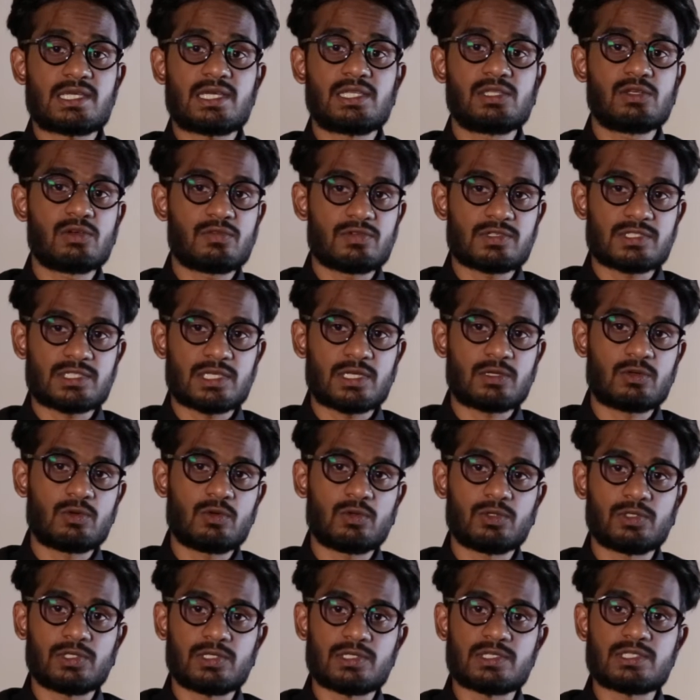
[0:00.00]
any other
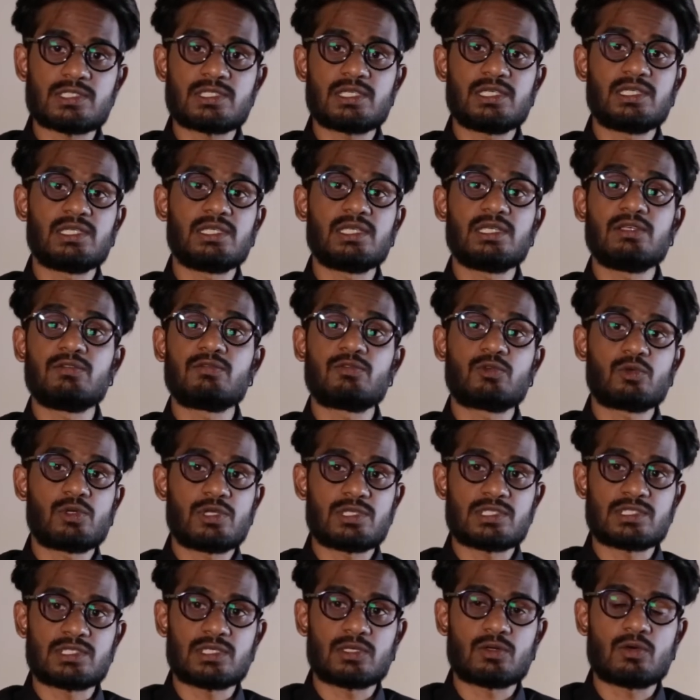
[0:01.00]
stakeholders in
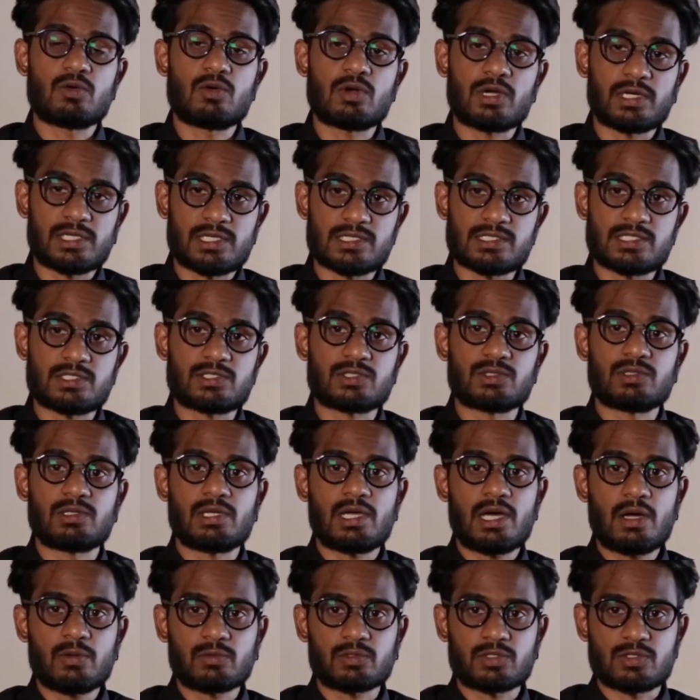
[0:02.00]
influencing organizational
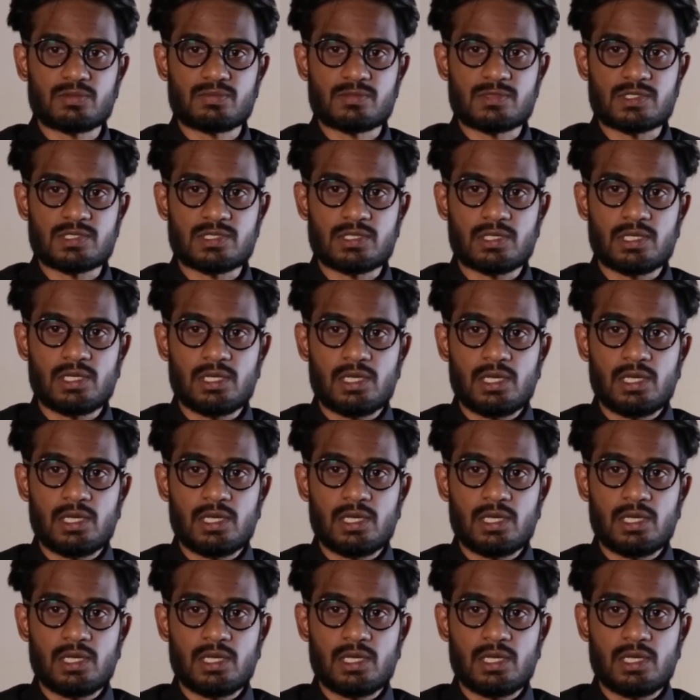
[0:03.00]
outcomes,